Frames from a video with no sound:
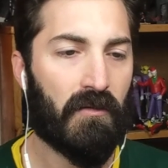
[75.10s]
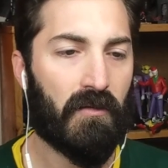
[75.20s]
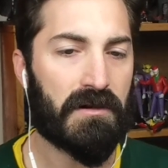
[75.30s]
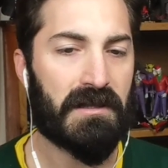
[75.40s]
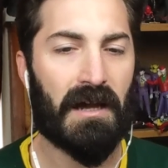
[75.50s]

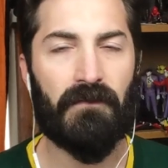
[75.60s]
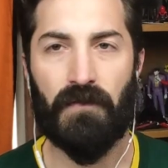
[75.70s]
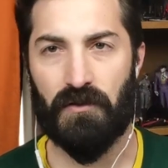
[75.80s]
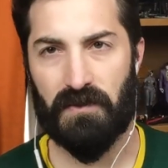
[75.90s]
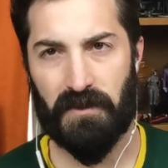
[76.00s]
which that
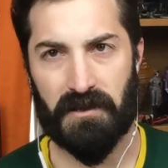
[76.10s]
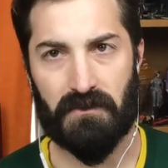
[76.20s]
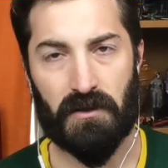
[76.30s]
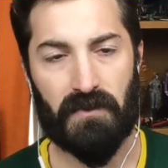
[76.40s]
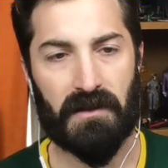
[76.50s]
first
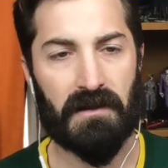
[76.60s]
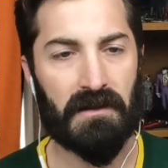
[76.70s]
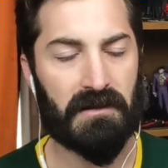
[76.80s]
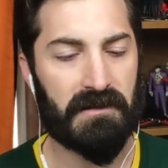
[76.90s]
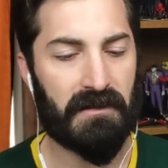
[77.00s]
bugs me
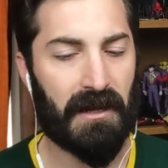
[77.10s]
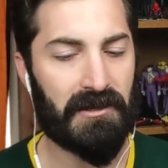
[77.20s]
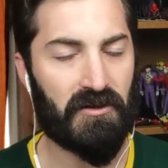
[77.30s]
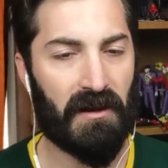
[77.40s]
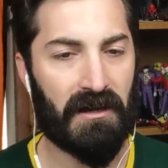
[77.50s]
because
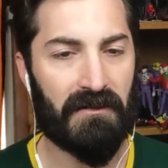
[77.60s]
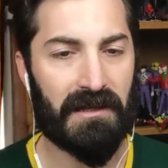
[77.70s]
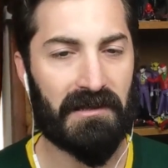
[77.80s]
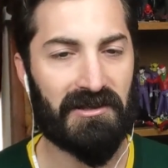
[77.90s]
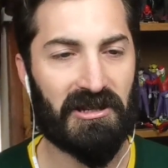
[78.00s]
that trainer,
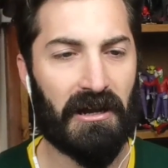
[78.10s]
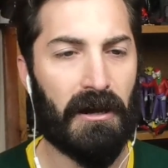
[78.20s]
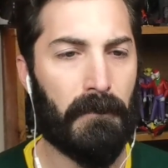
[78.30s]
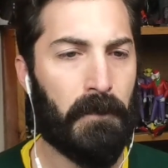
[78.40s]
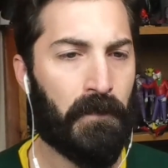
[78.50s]
that's his
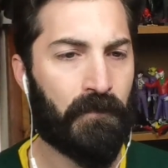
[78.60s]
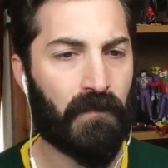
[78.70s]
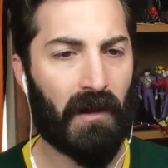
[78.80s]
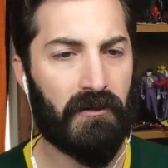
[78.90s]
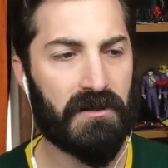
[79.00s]
job,
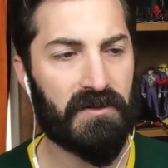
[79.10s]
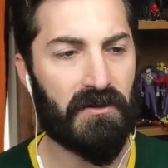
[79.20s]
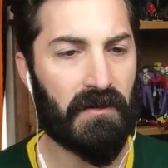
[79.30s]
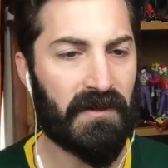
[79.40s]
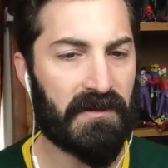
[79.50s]
which I'm
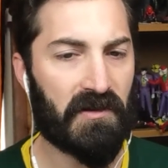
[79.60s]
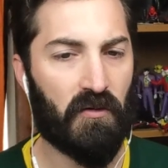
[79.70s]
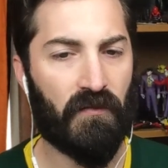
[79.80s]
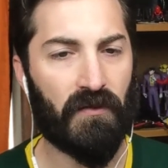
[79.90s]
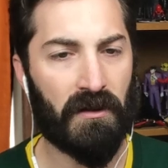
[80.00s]
sure he went to
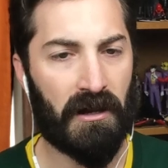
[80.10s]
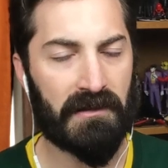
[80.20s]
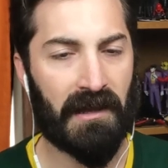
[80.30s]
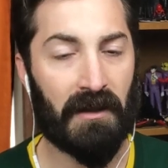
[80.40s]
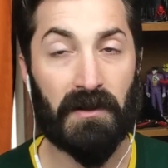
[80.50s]
school for a
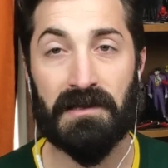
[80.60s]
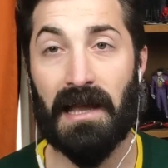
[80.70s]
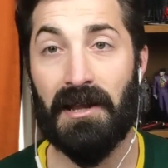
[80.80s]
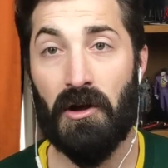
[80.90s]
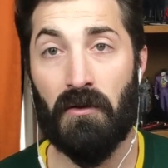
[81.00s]
long time because
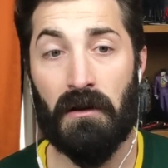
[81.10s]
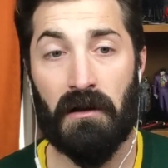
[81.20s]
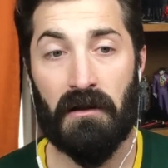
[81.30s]
I know.